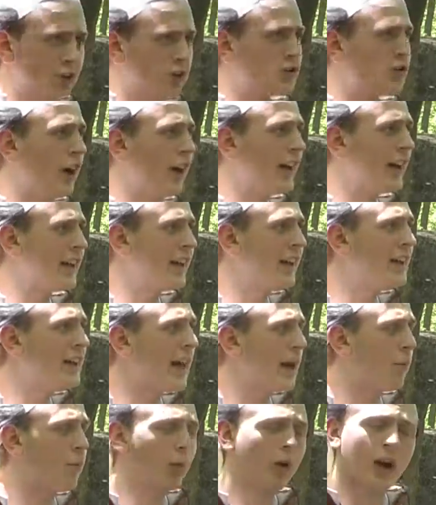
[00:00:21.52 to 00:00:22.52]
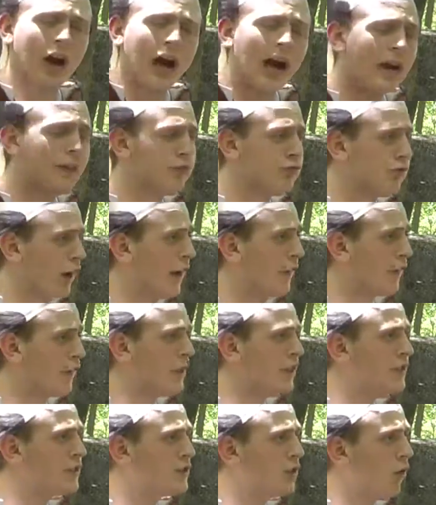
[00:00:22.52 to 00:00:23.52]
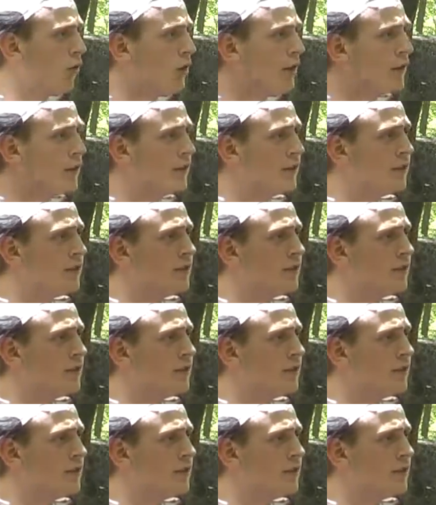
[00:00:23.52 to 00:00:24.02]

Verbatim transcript: You're trying to kidnap what I've rightfully stolen.